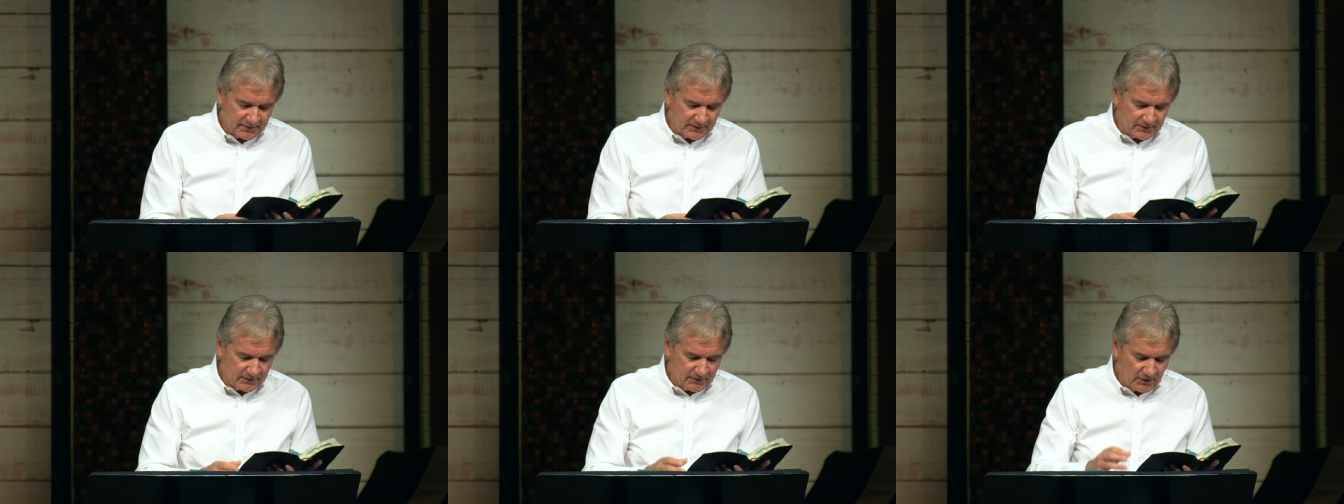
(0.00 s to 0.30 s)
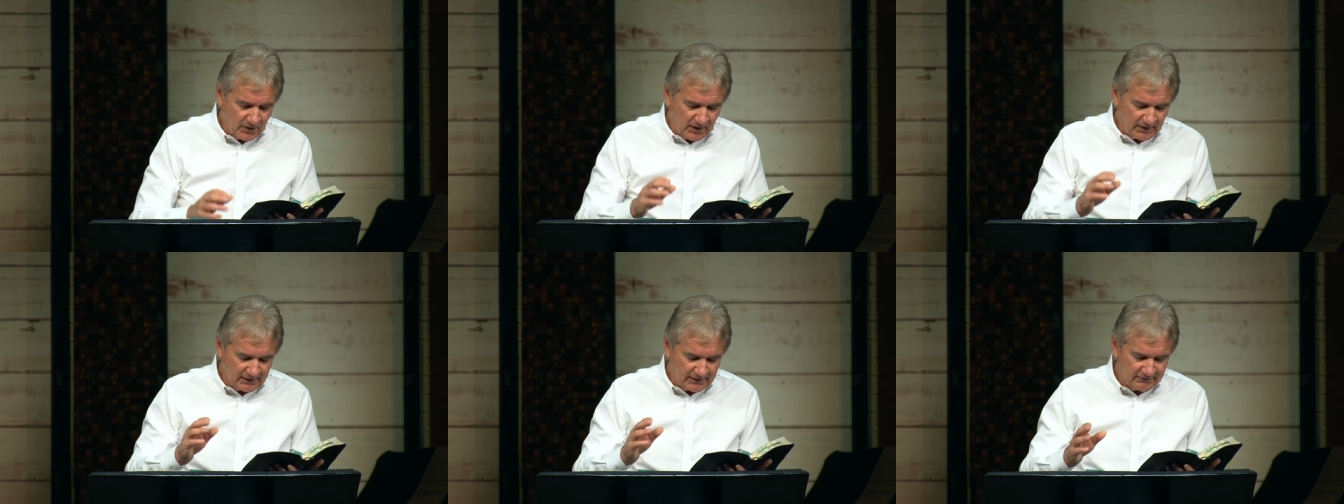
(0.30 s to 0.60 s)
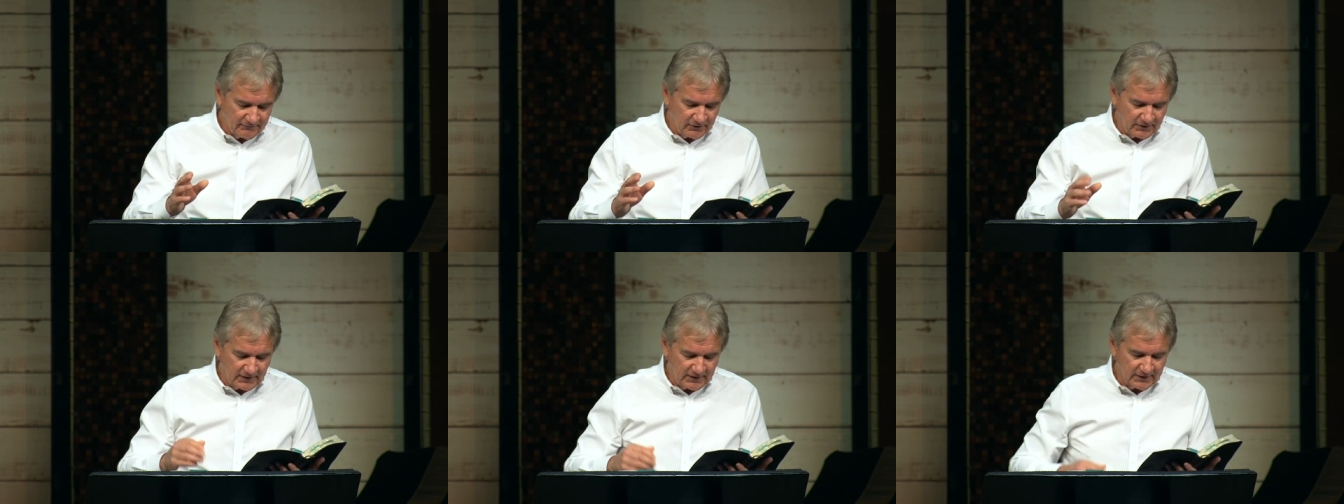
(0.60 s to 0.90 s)
did not
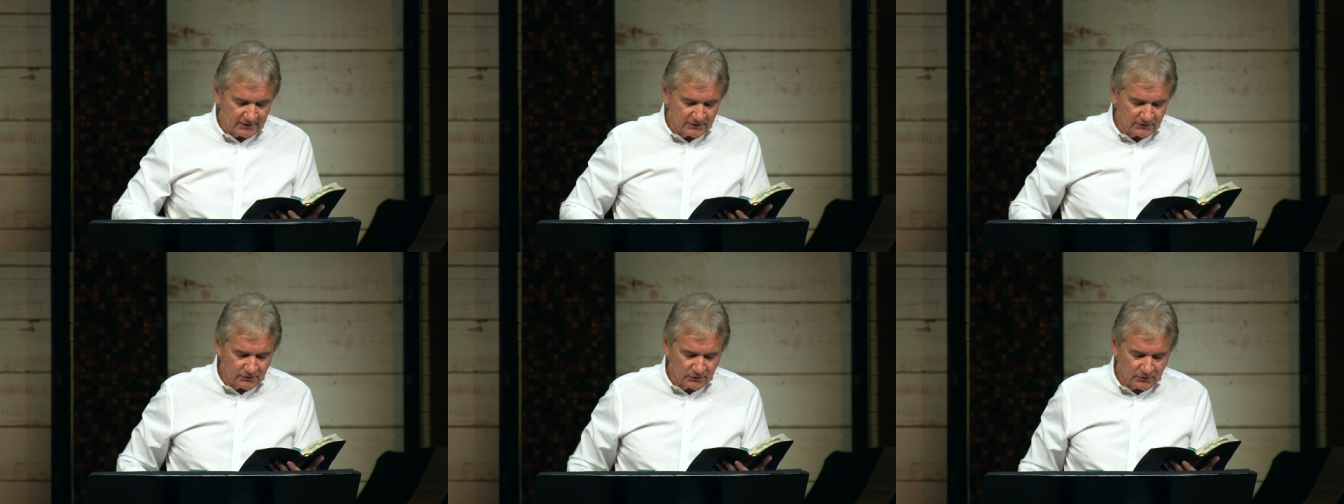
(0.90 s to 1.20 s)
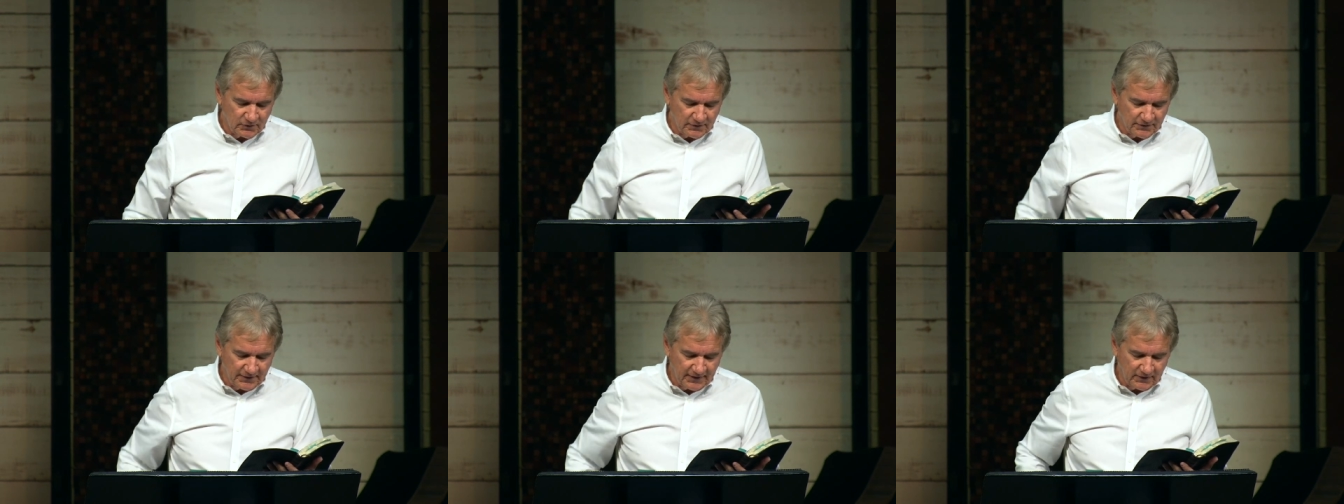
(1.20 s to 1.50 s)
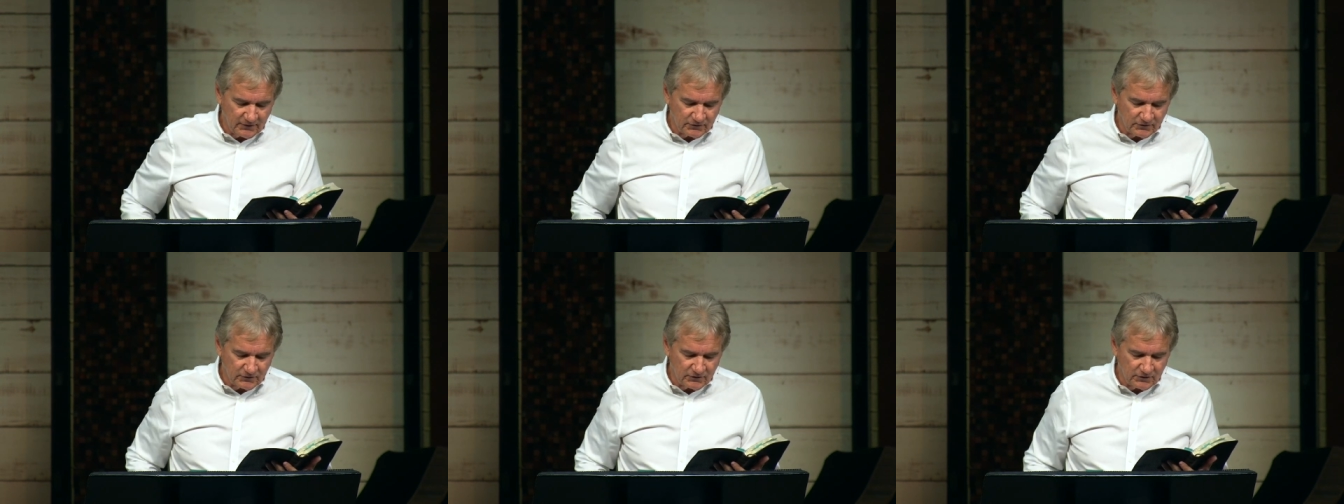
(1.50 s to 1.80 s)
live again until the
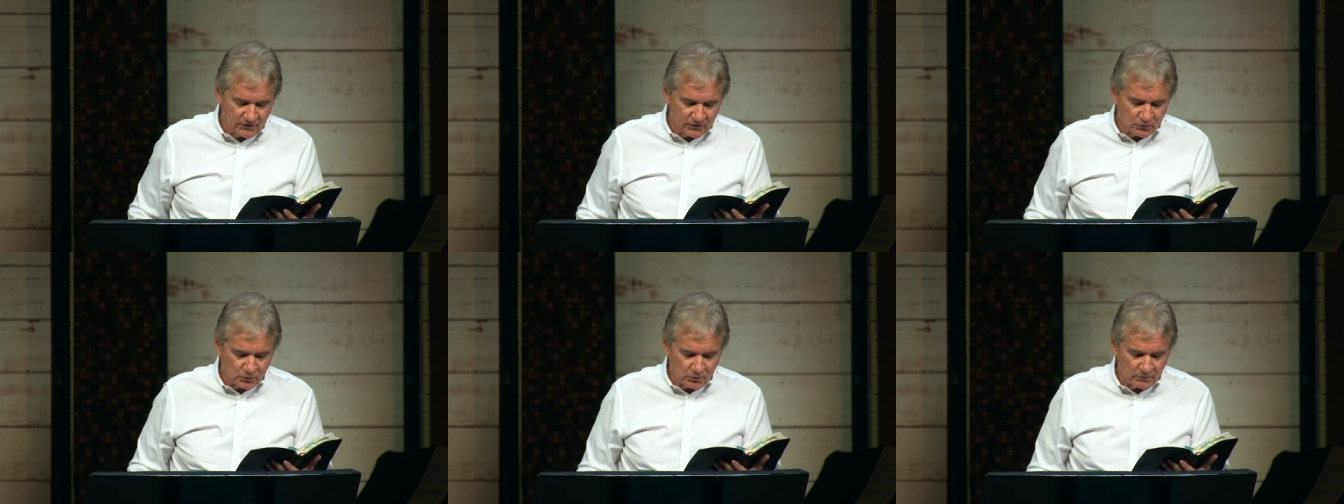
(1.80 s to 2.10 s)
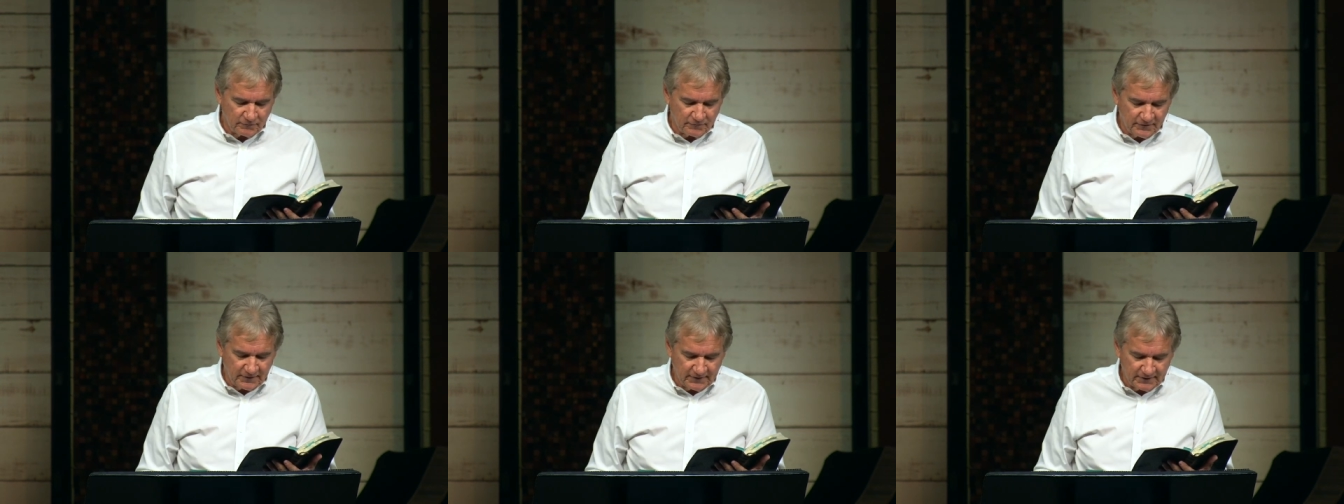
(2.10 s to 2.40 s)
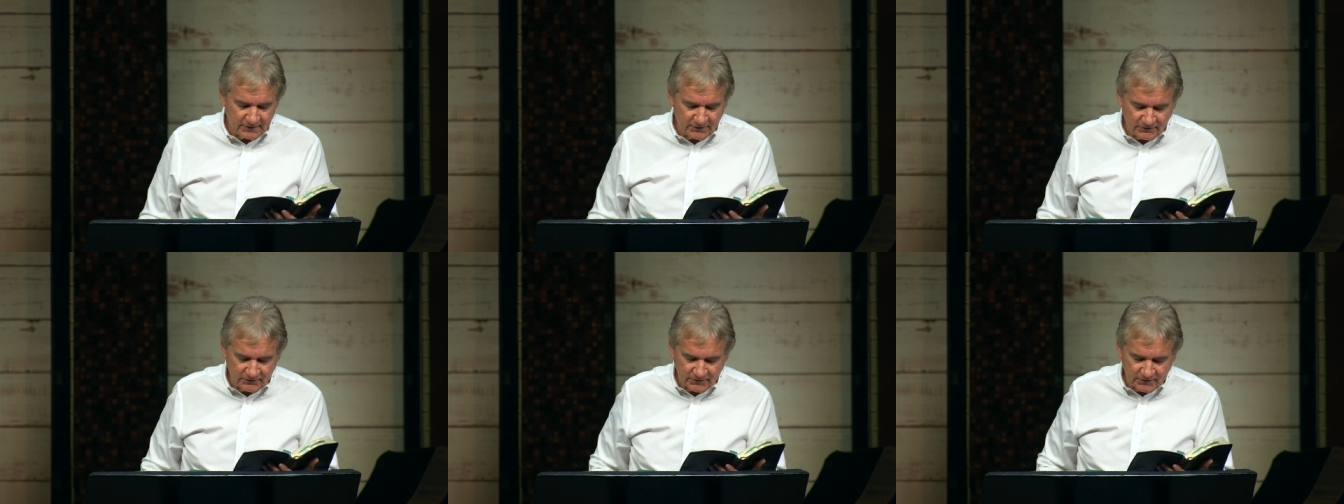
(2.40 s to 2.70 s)
thousand years were
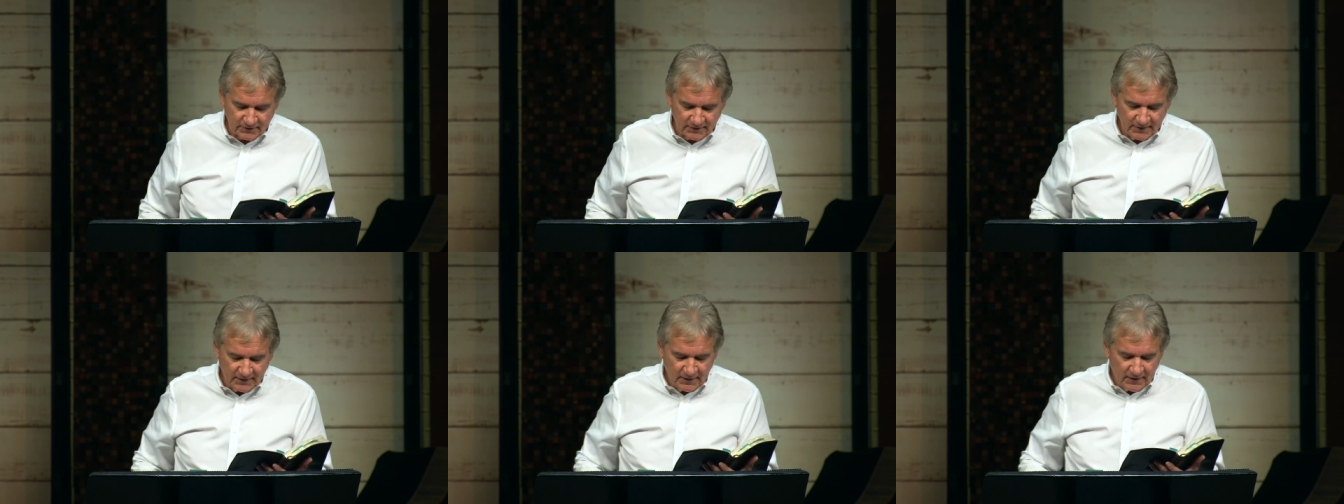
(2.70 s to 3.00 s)
finished,